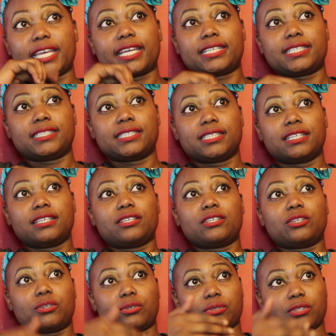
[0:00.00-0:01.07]
to get,
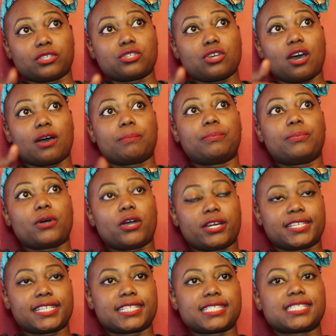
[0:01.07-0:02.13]
you know, the top
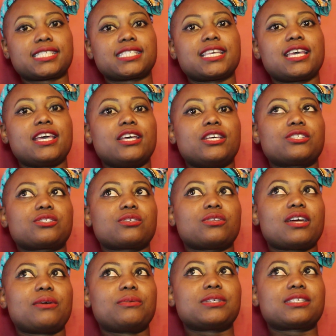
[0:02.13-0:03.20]
artists. So
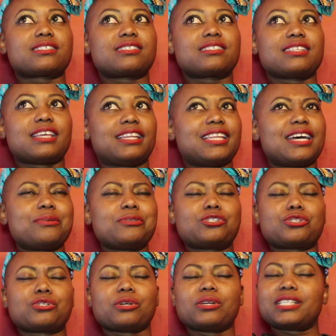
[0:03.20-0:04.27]
that was
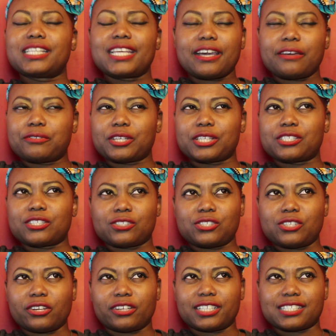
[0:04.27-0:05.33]
shortly after I just
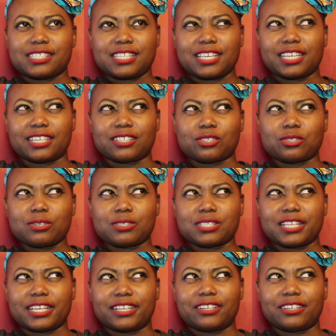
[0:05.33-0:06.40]
started singing. So I was
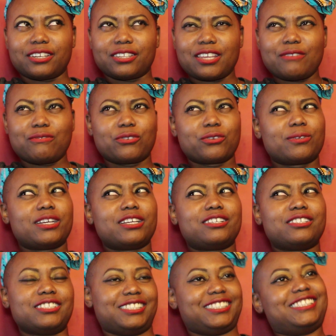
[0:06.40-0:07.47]
like, are they for
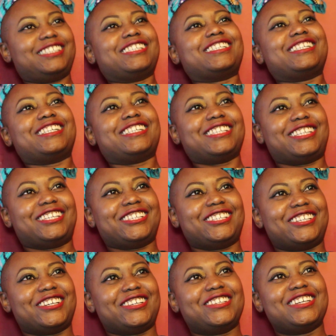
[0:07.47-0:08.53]
real?
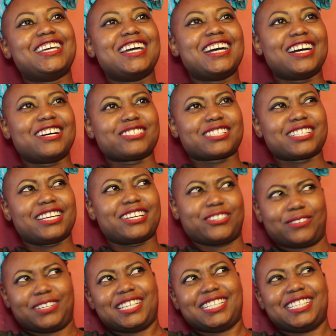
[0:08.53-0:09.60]
You know, I was like,
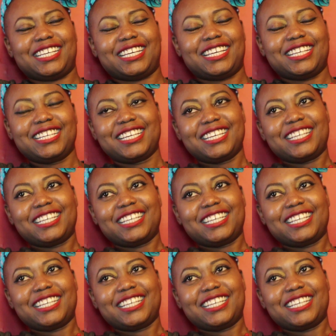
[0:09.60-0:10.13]
really?